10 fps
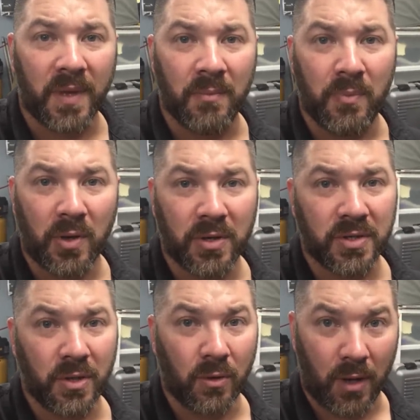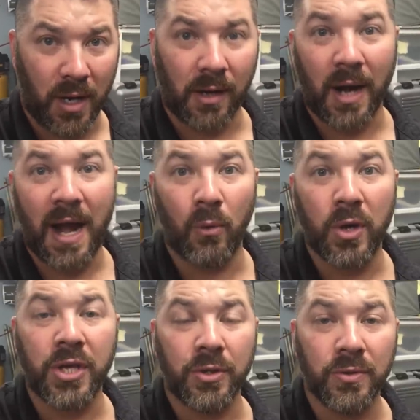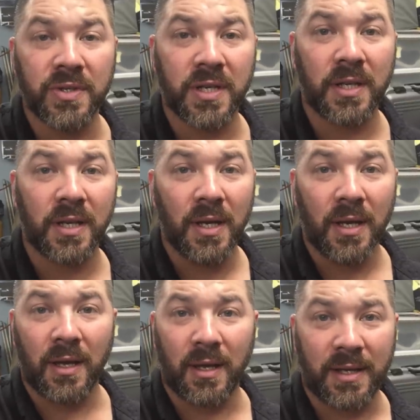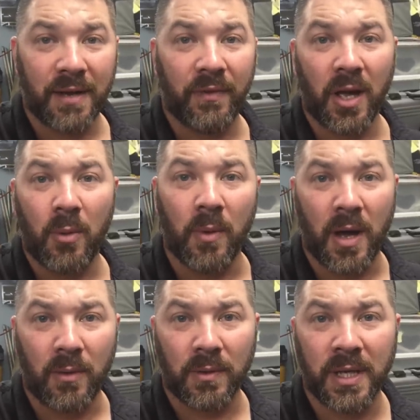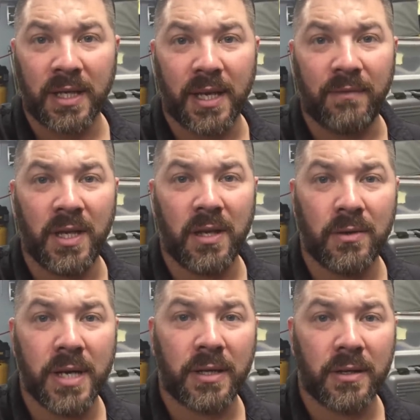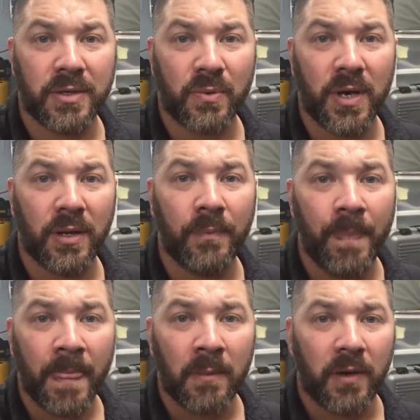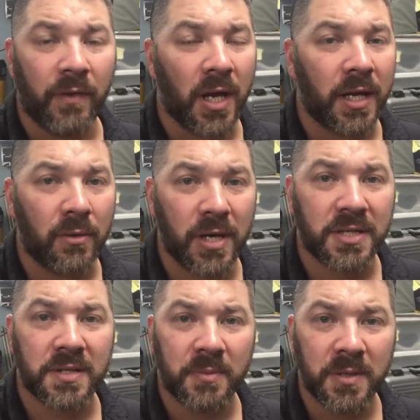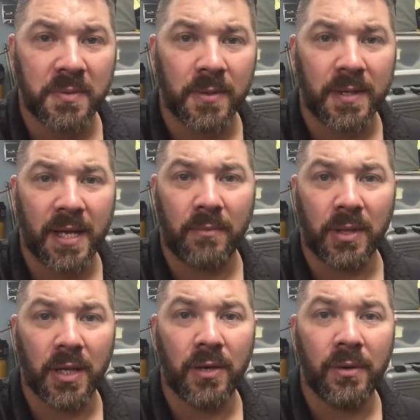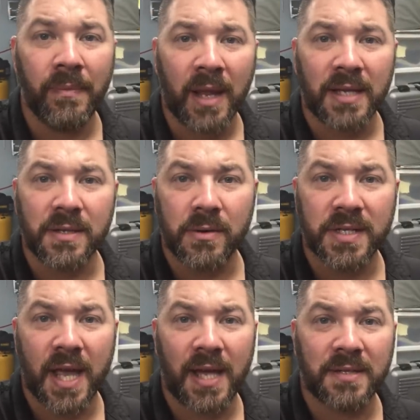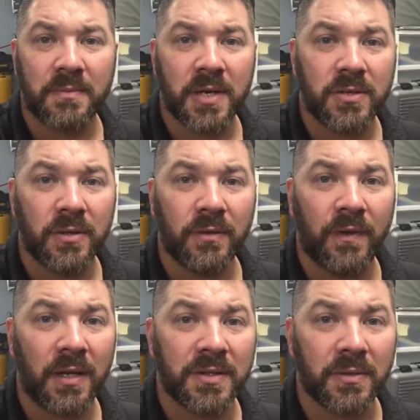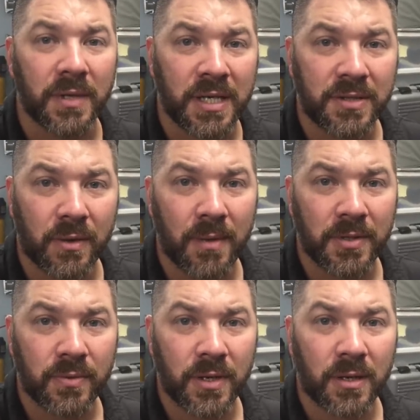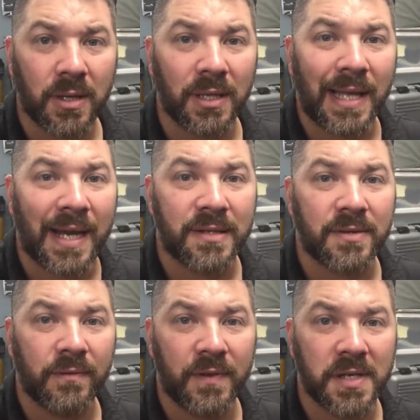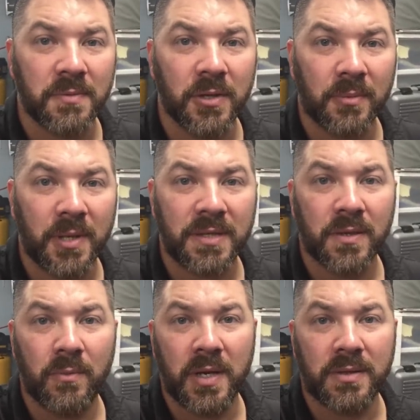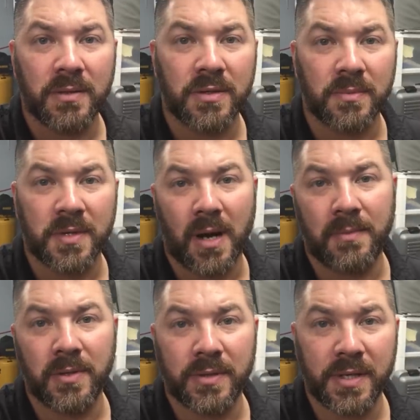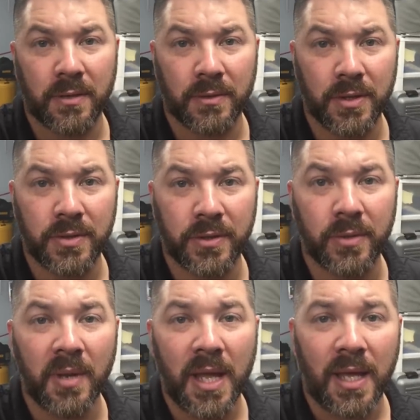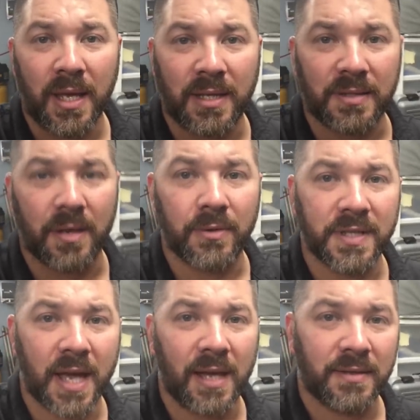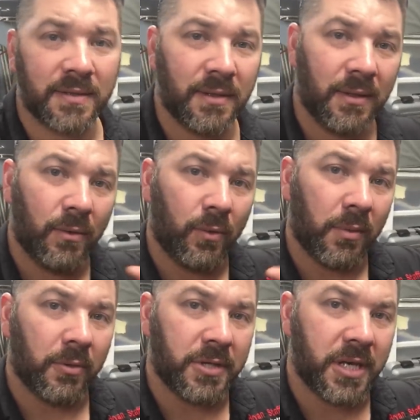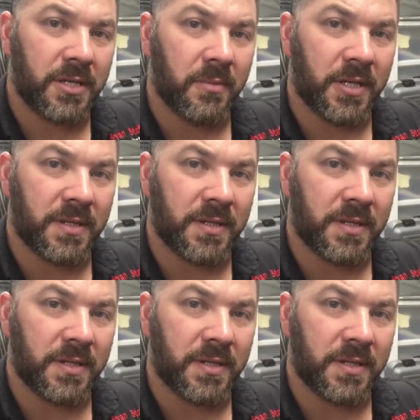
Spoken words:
in person or how we use it, definitely I'll link that video down there as well. But if you got any questions, please put it down below. As always, guys, make sure you follow us on Instagram and Twitter, like us on Facebook, pin us on Pinterest, subscribe to us here on YouTube. And as always, guys, we appreciate your